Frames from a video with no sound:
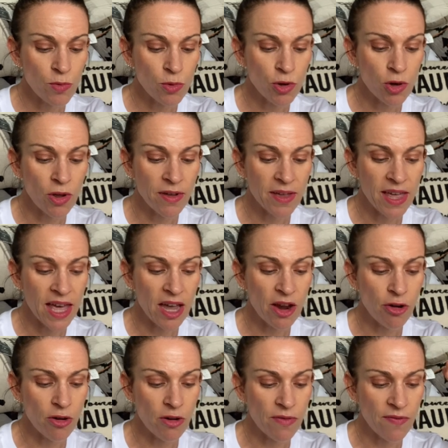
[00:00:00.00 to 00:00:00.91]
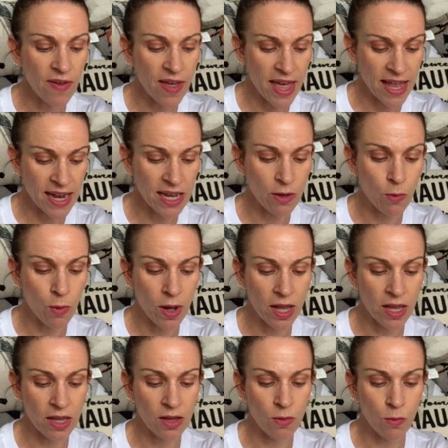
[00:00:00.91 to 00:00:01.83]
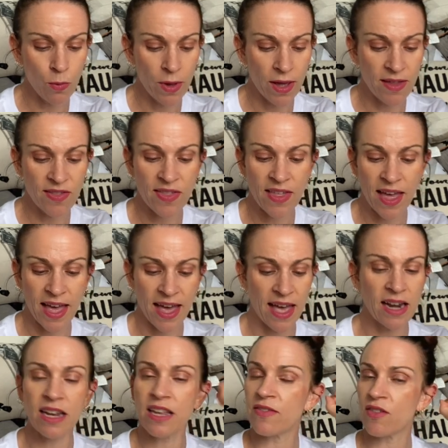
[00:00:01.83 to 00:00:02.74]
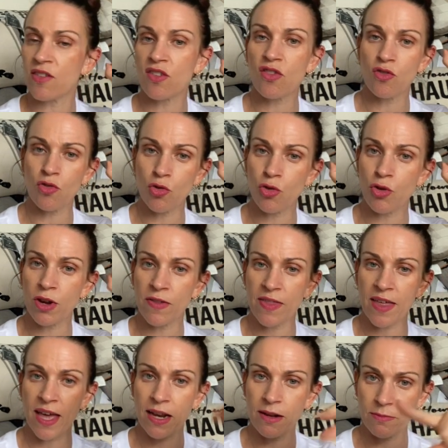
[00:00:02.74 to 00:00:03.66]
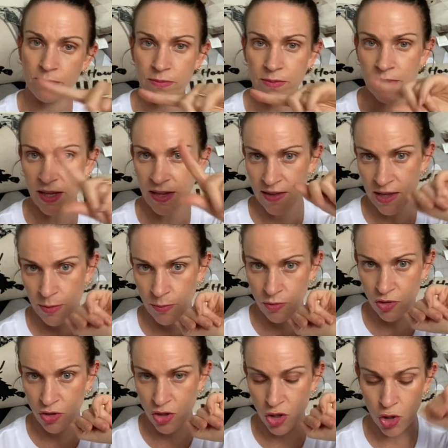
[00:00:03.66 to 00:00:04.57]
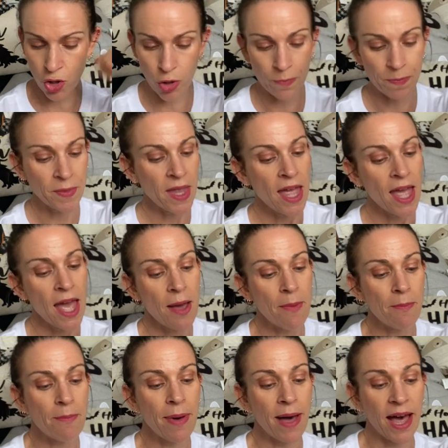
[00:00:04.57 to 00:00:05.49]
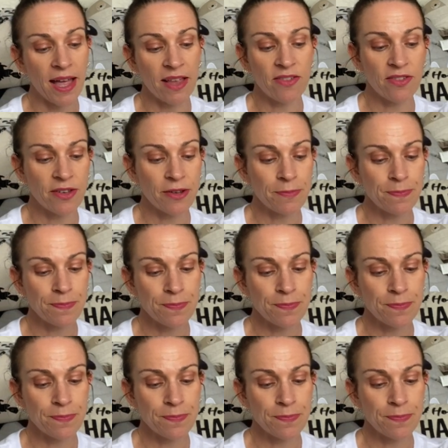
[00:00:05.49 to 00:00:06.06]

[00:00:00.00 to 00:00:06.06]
will not care if anyone wears the hat in the story. That is up to you. But